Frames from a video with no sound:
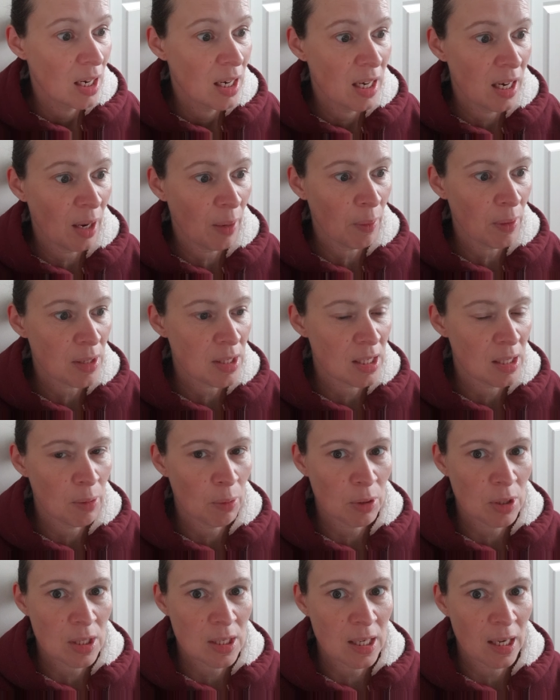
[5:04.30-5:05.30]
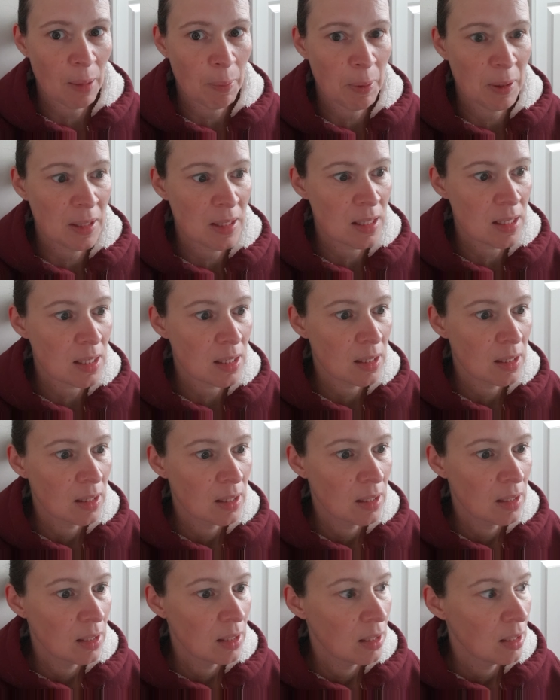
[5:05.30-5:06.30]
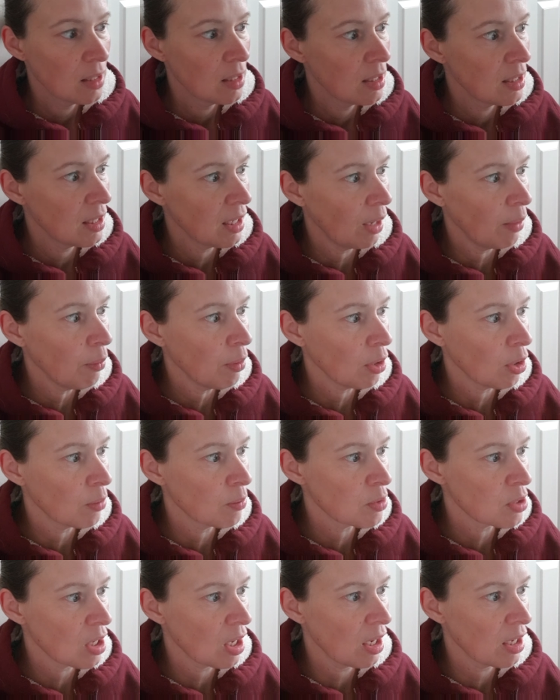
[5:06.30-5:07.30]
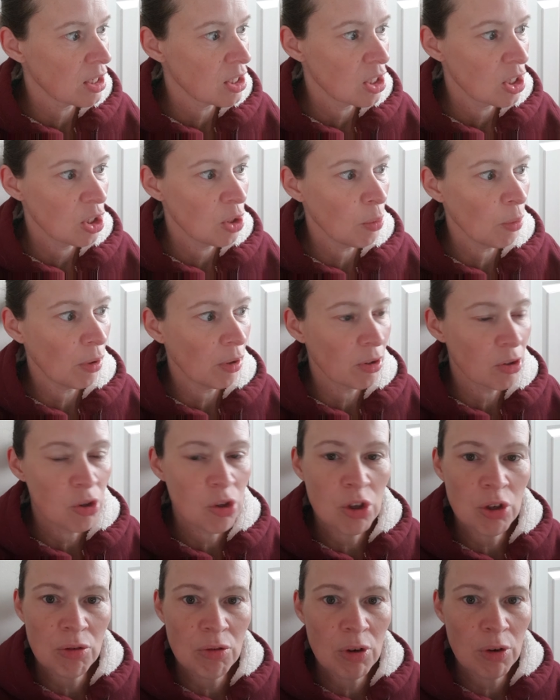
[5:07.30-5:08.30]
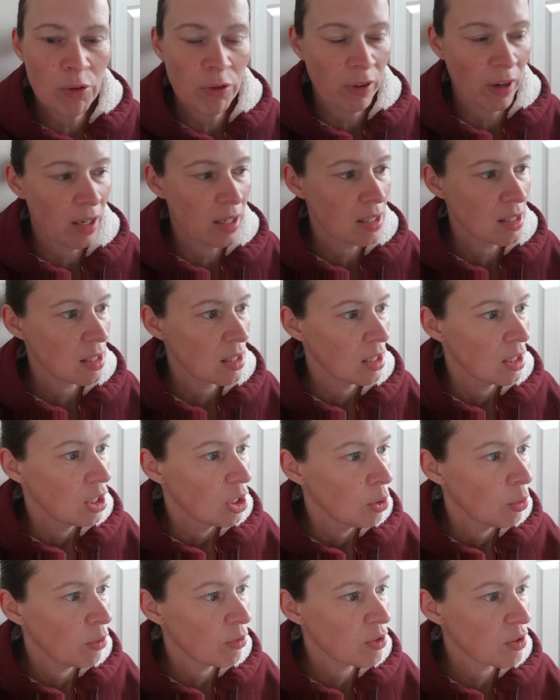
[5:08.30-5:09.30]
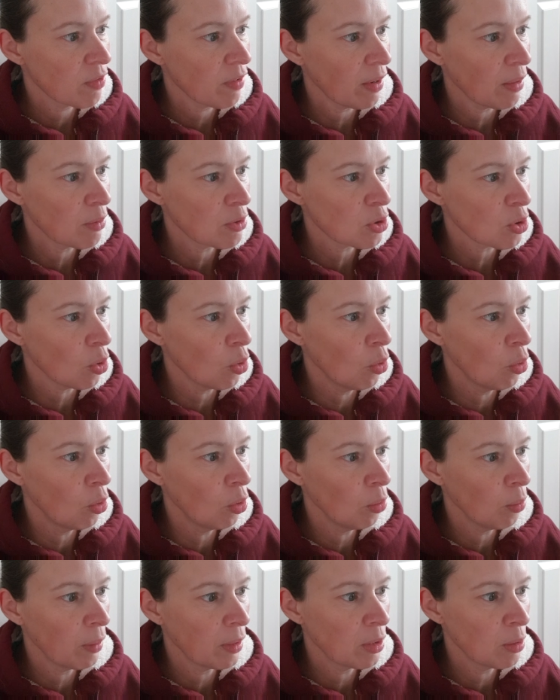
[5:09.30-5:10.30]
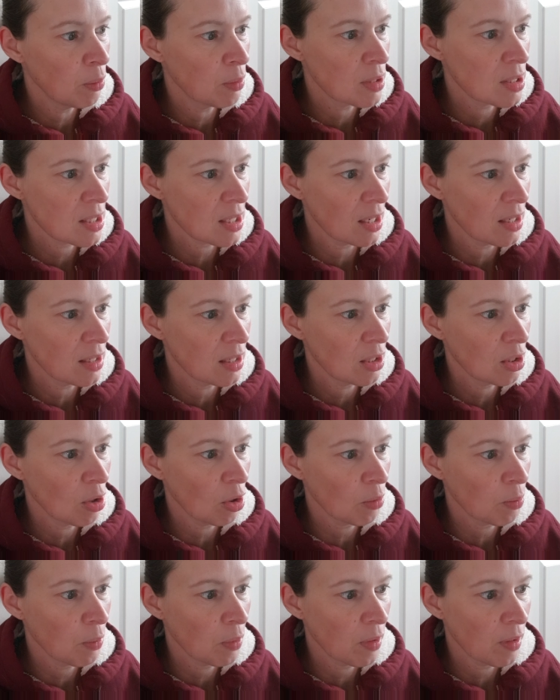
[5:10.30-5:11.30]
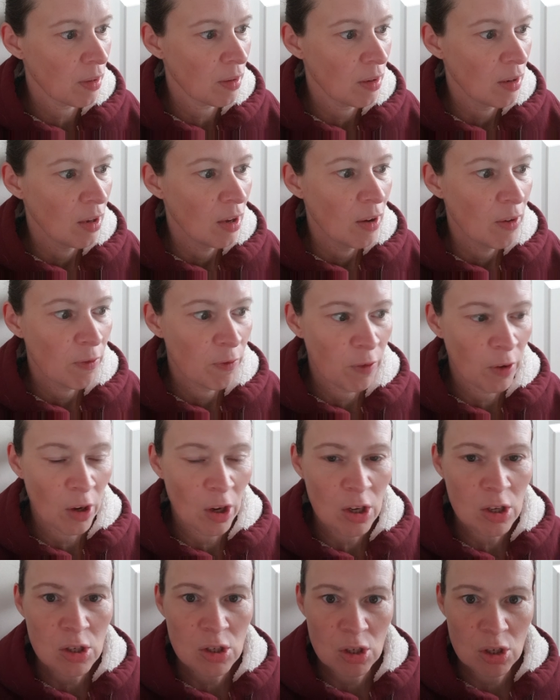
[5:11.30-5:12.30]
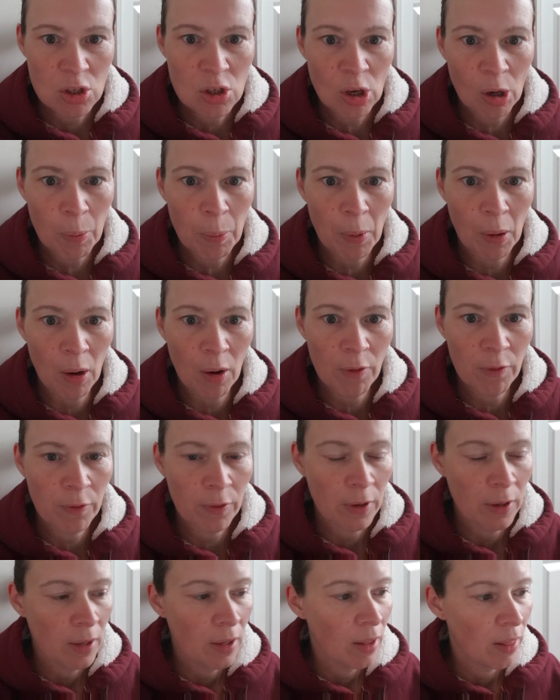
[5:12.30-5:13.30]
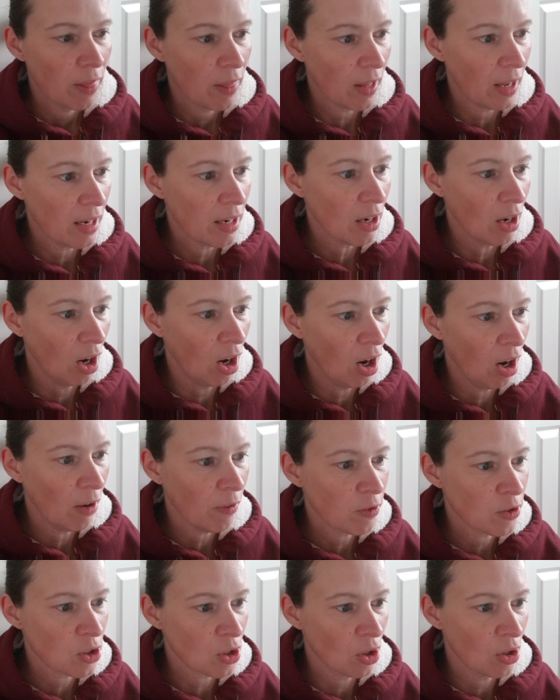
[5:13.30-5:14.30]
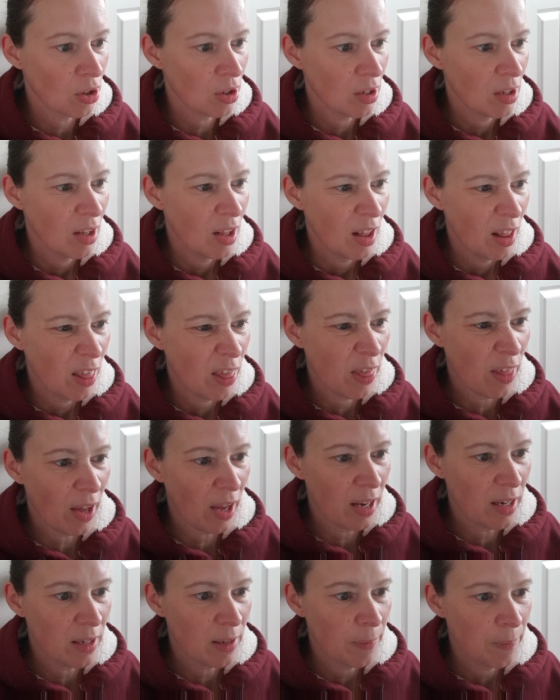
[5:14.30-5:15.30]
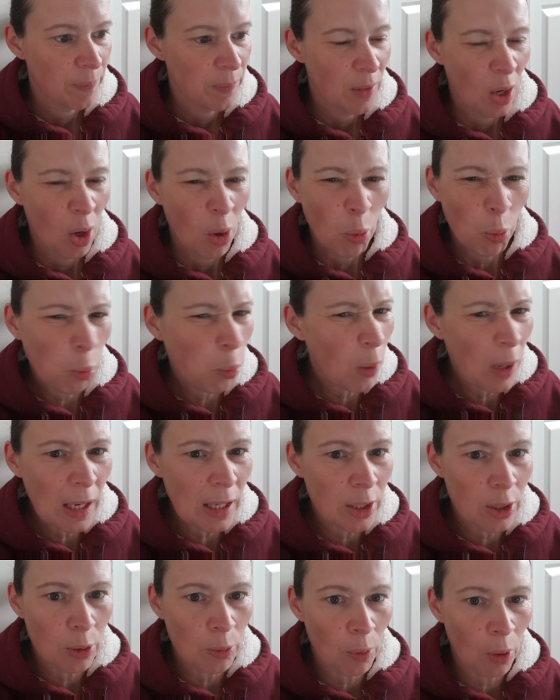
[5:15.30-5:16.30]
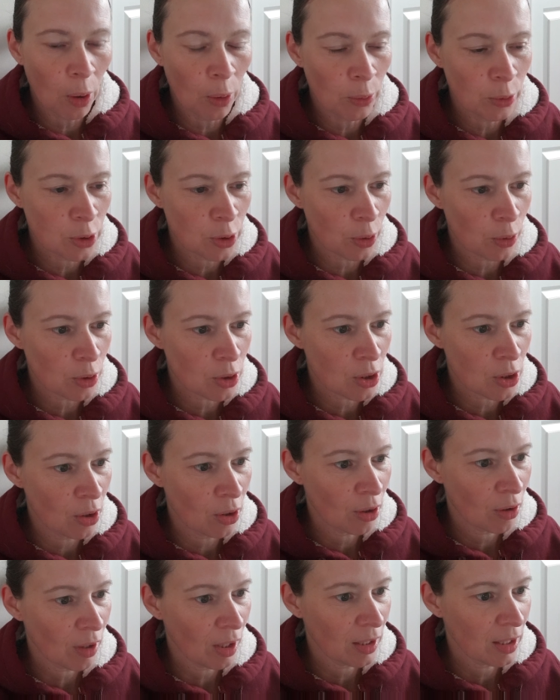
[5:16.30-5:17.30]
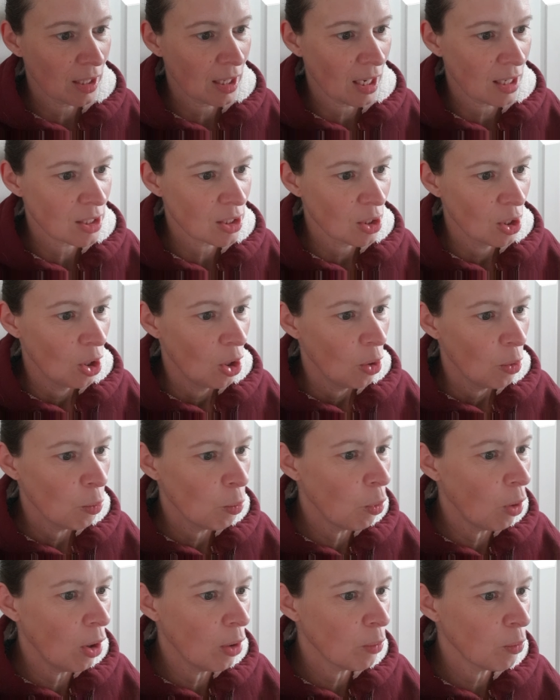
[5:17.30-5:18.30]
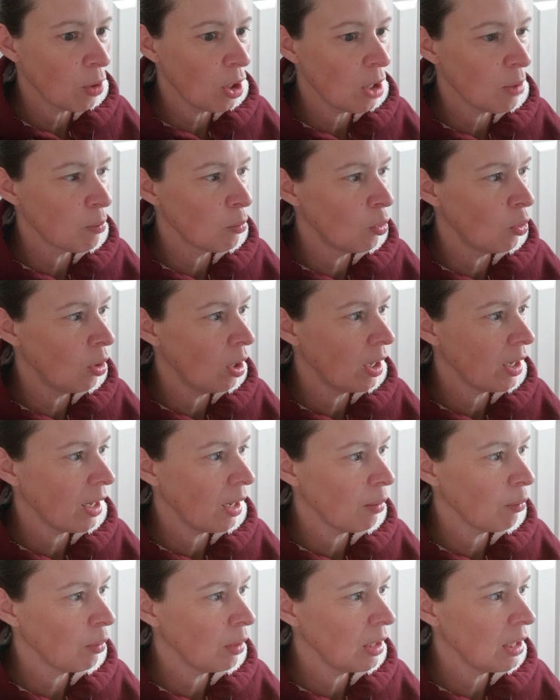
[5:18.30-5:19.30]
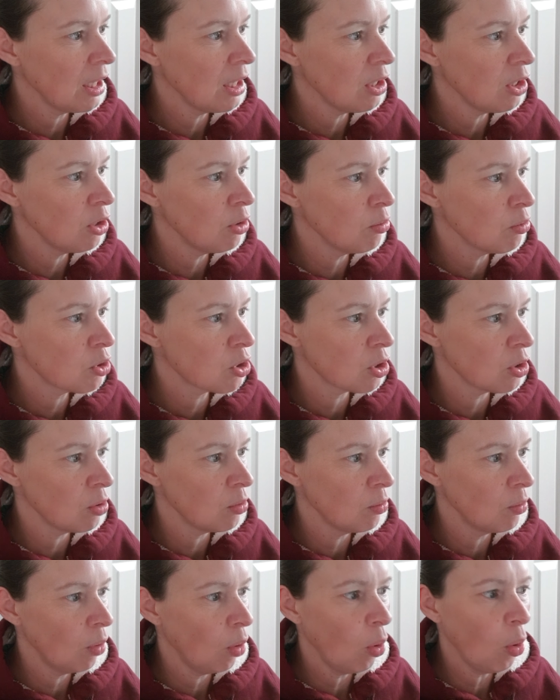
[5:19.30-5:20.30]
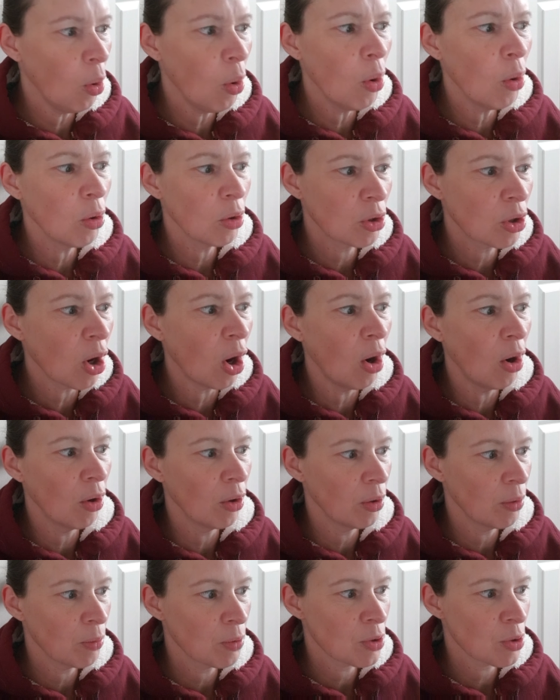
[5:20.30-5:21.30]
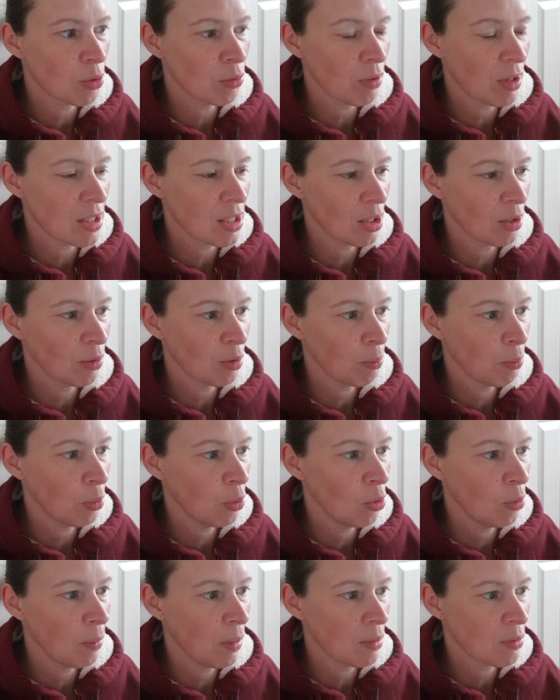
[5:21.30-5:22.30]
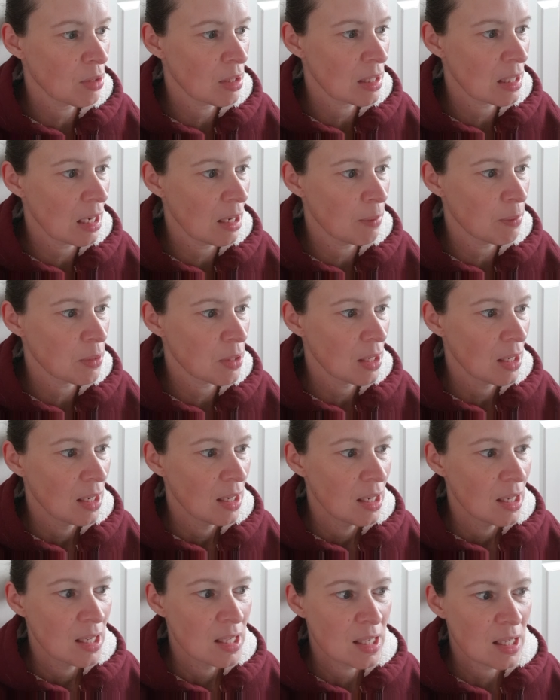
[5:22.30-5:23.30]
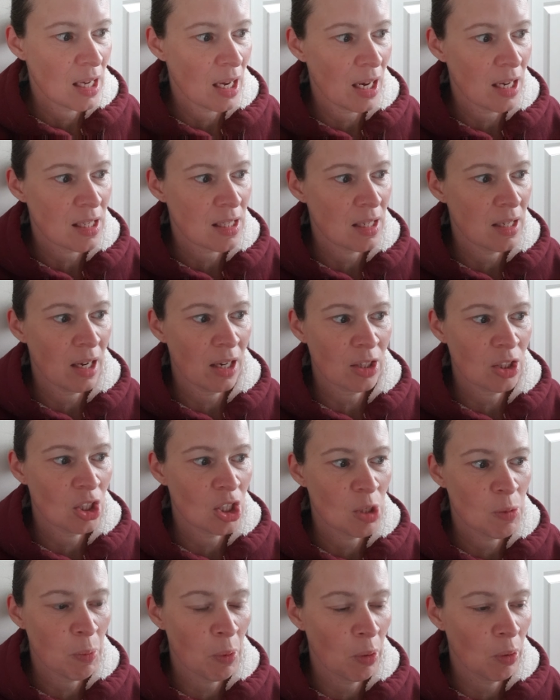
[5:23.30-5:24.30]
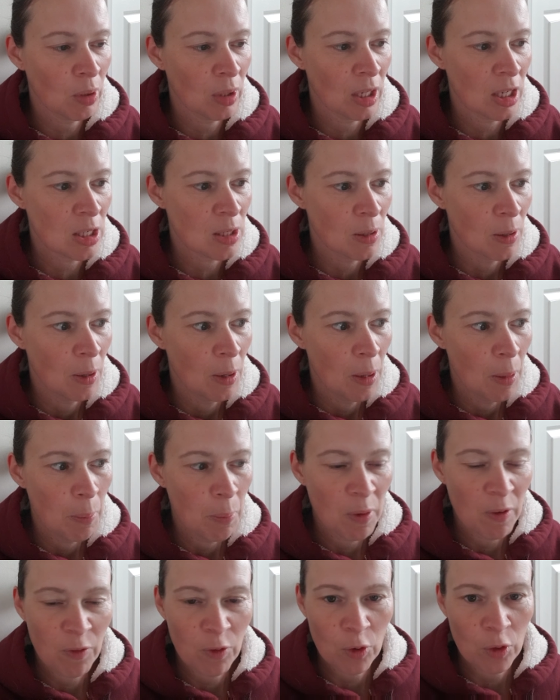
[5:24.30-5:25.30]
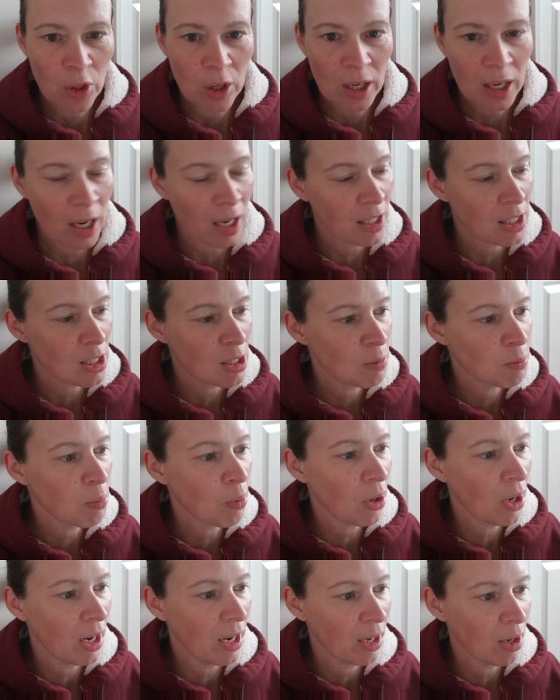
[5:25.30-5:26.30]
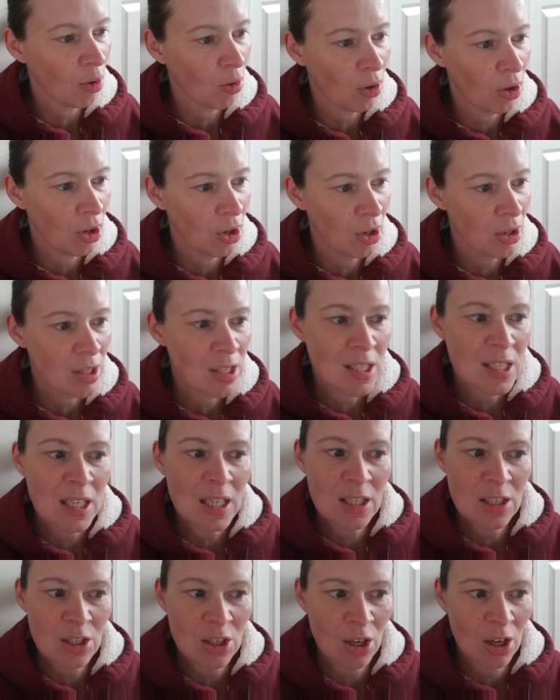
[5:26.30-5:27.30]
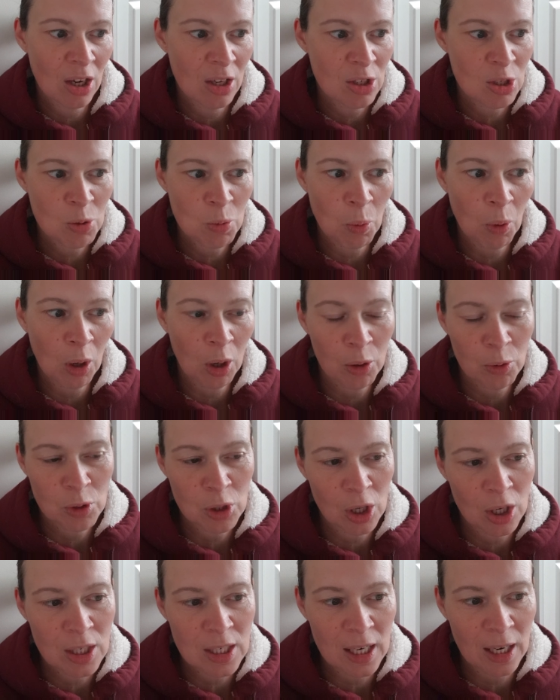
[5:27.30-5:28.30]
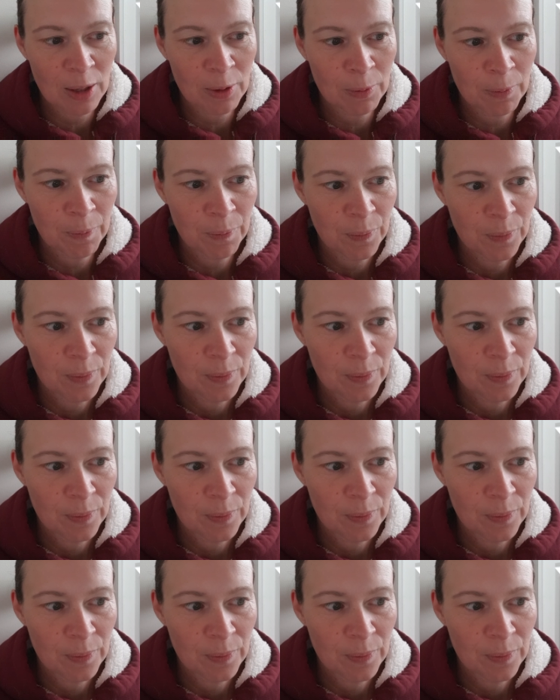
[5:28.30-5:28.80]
now I see what has happened. Now it comes to light. You are a true friend. You have devoured all when you were standing godmother. First top off, then half done, then— Will you hold your tongue? Cried the cat. One word more, and I will eat you too. All gone was already on the poor mouse's lips. Scarcely had she spoken it, before the cat sprang on her, seized her, and swallowed her down.